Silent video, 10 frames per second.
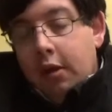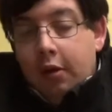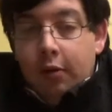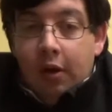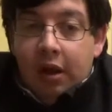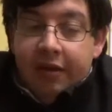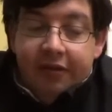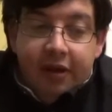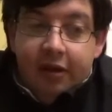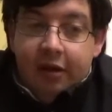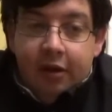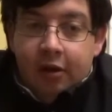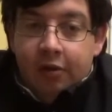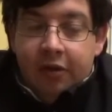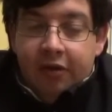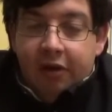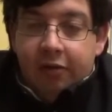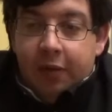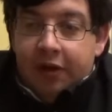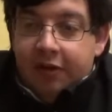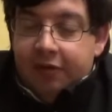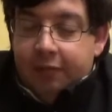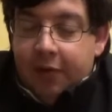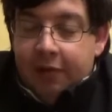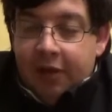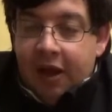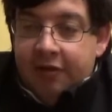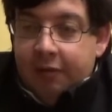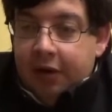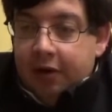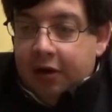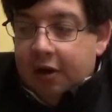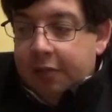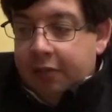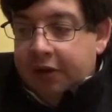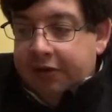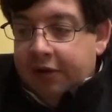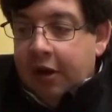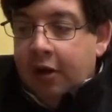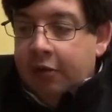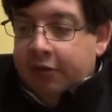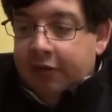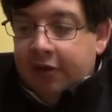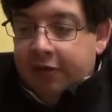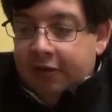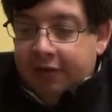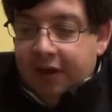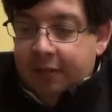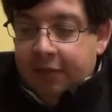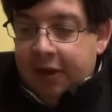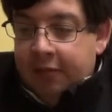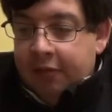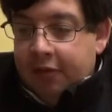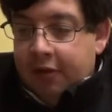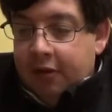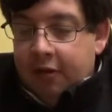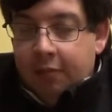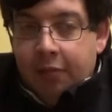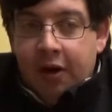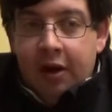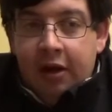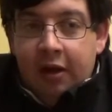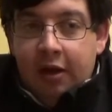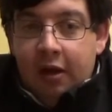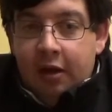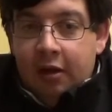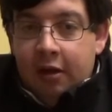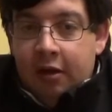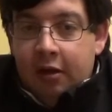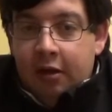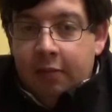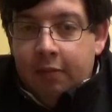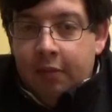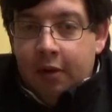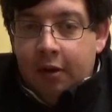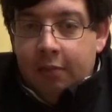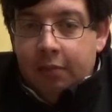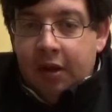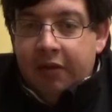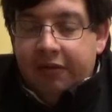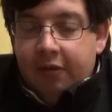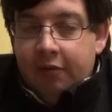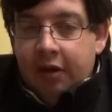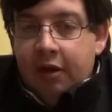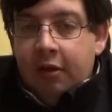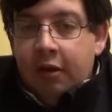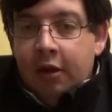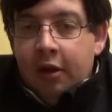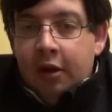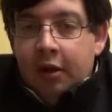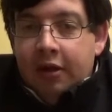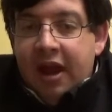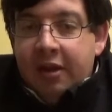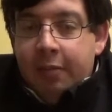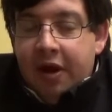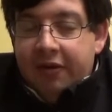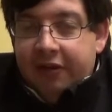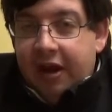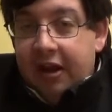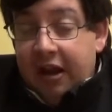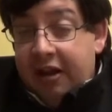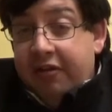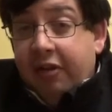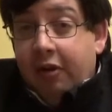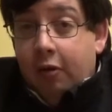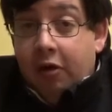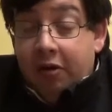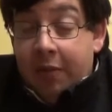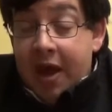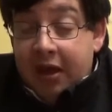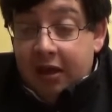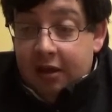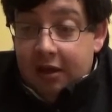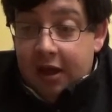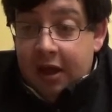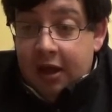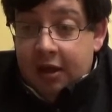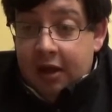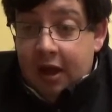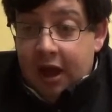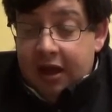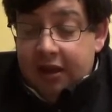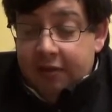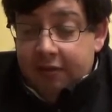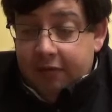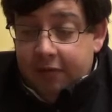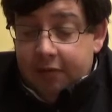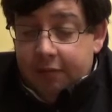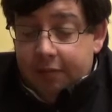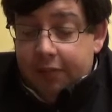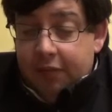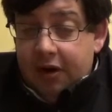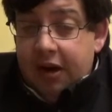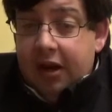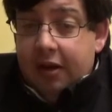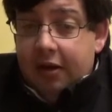Well, I'll tell you, we talked about this maybe last week or a couple weeks ago. It's the same thing with the Brady and the Bledsoe deal. Dak Prescott is their quarterback, and I can pretty